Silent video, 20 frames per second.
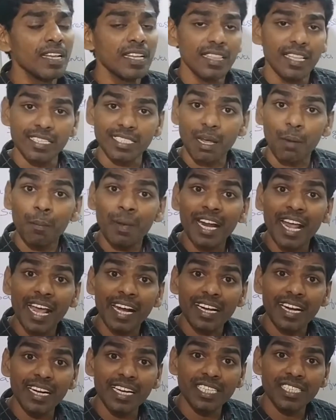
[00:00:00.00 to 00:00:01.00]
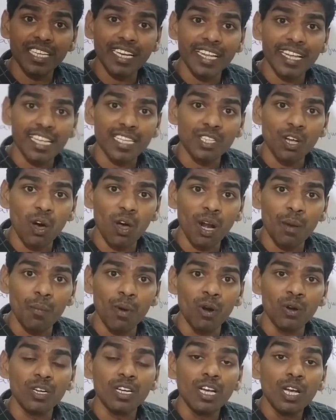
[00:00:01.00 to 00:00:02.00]
The summer air conditioning is all
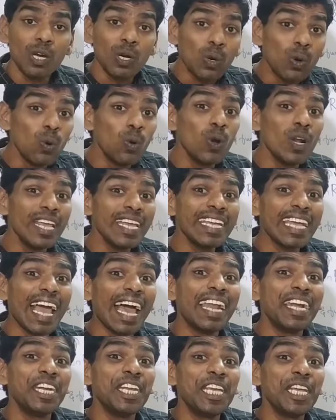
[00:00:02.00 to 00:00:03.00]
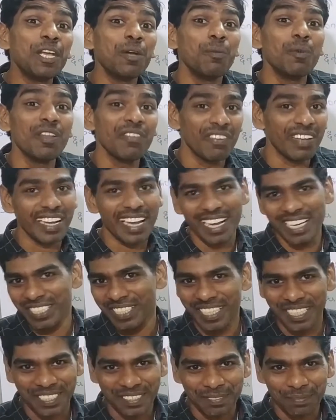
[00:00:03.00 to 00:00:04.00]
about cooling and
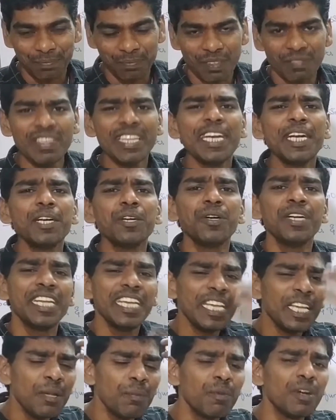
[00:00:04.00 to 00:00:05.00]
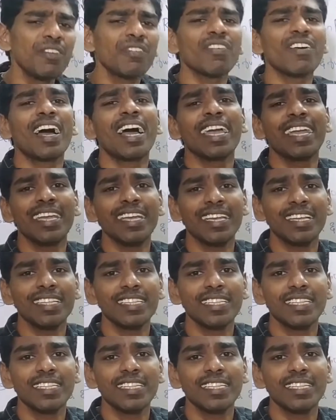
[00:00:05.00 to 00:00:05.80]
dehumidification. We need to dehumidify.